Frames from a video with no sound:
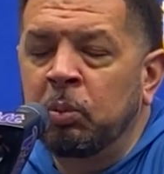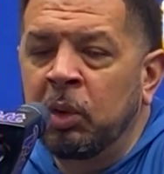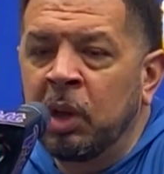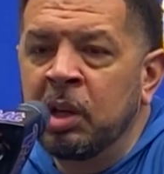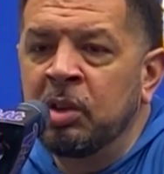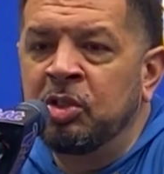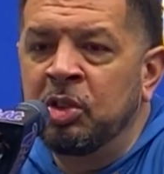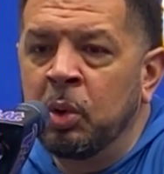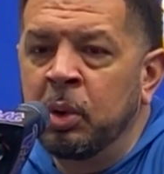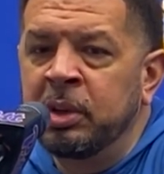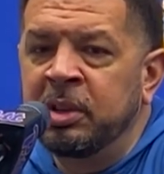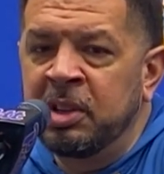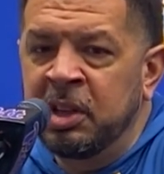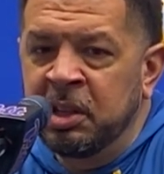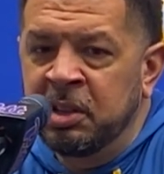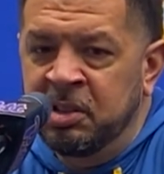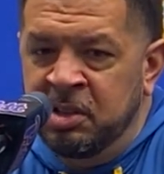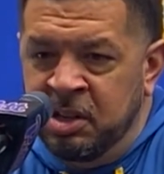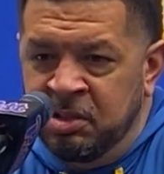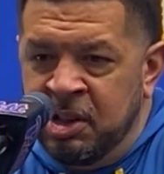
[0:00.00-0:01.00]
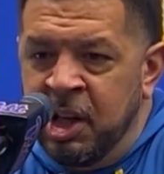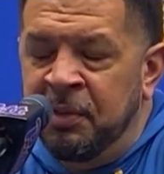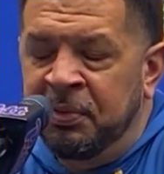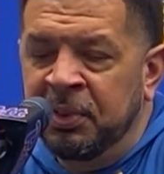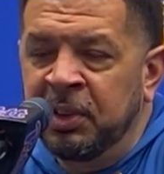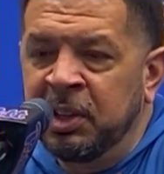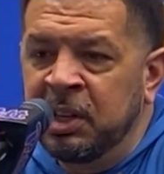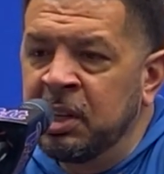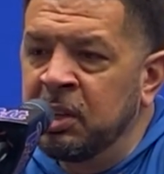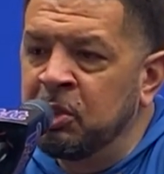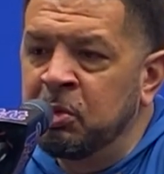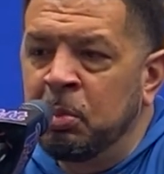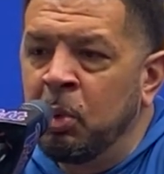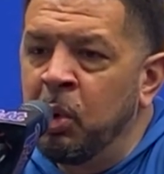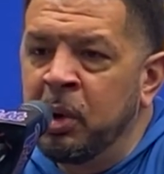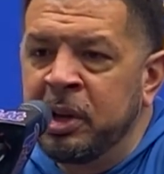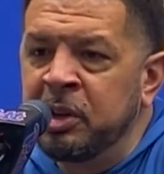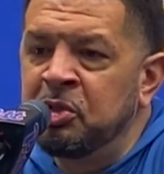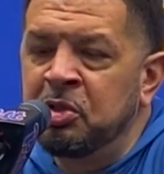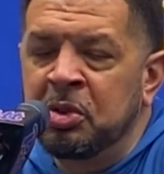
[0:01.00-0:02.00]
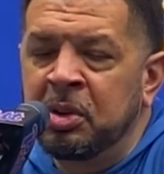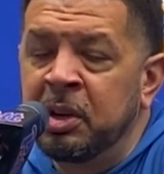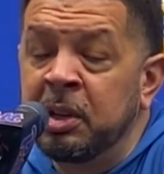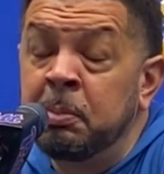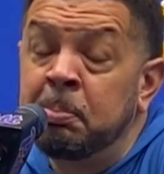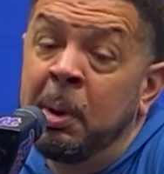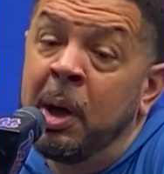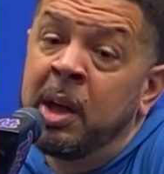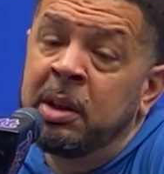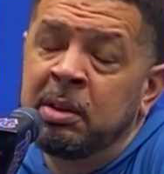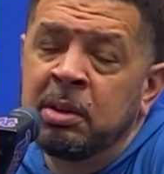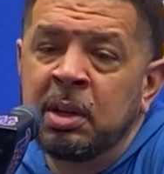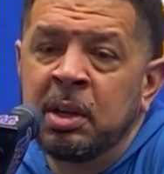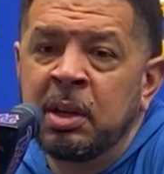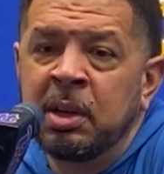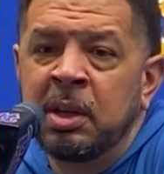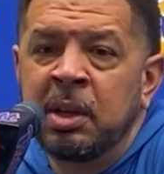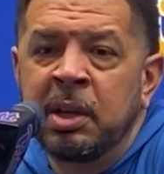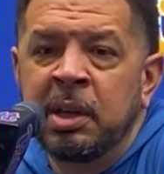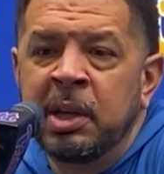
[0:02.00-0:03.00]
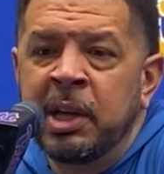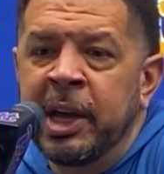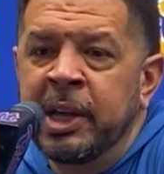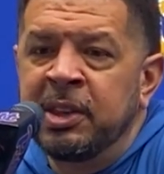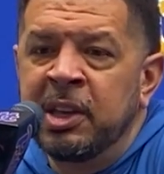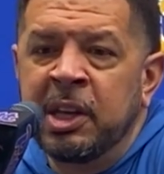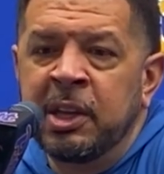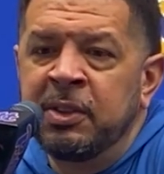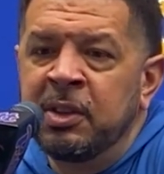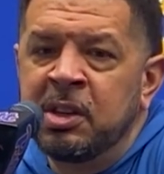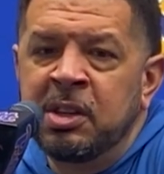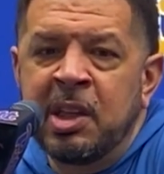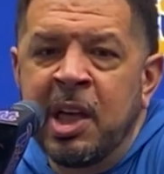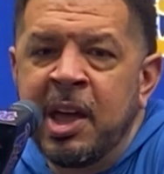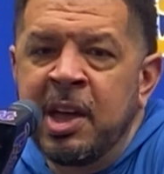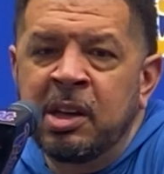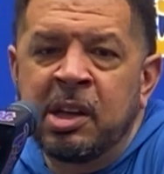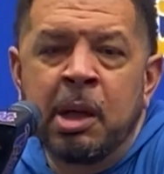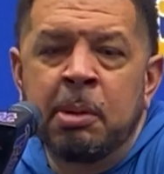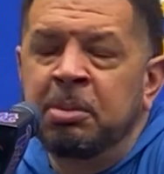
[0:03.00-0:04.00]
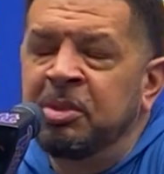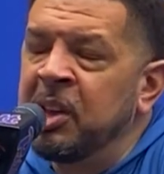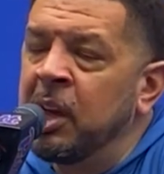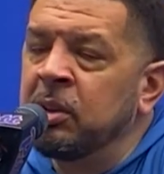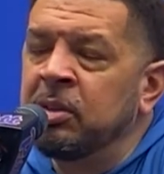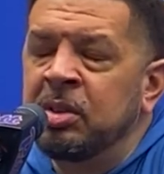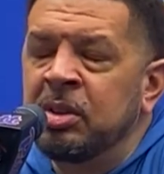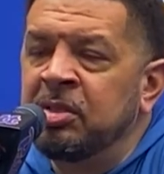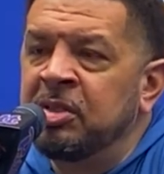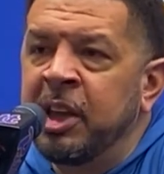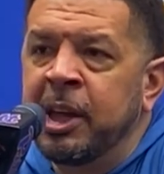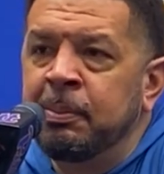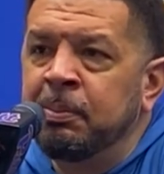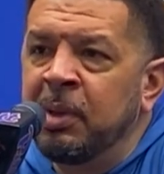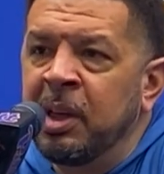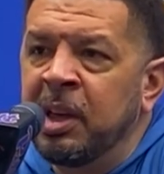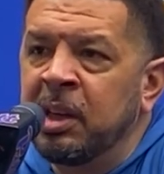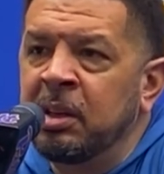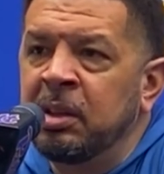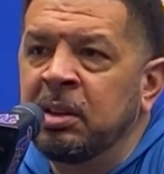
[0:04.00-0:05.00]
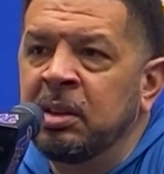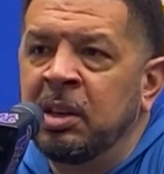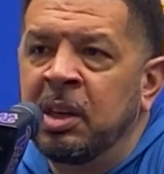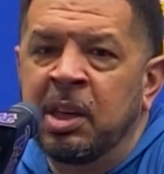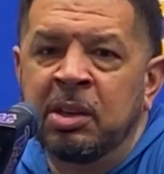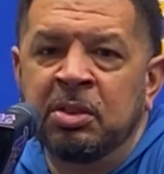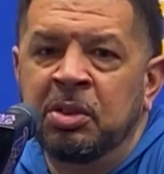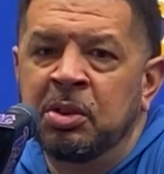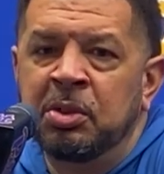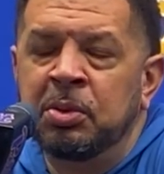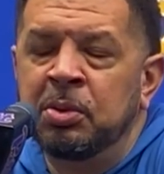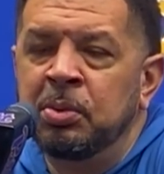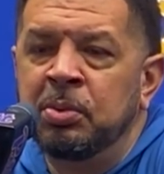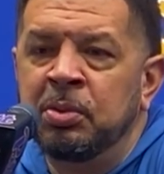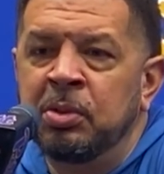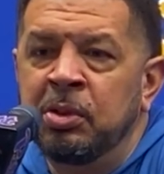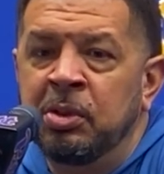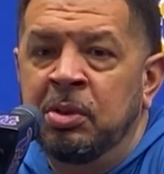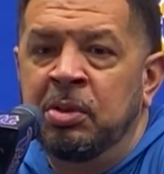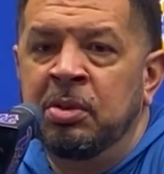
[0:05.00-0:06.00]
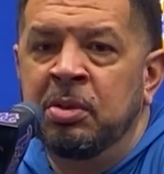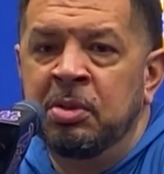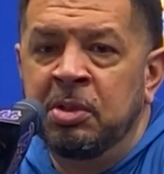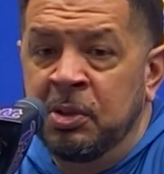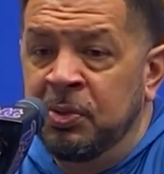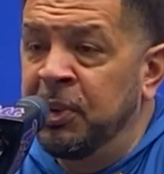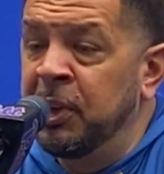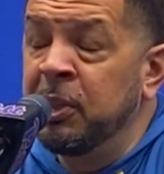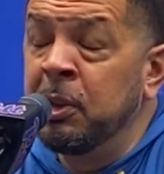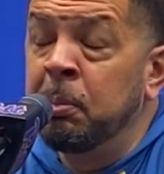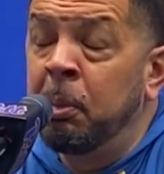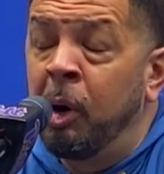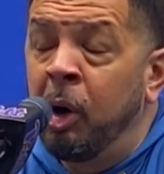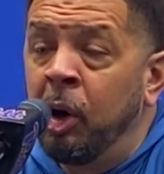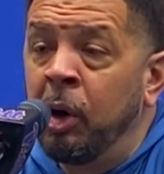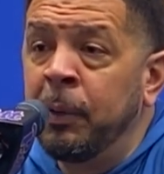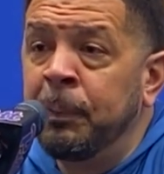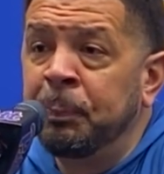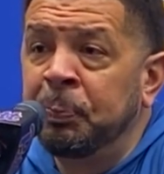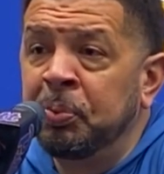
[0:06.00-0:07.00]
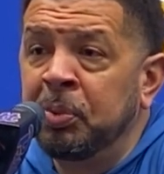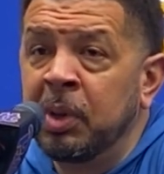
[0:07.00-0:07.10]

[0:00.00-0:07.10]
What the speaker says: And so it definitely is more intricate. But at the end of the day, it comes down to the same thing. Can you defend the ball?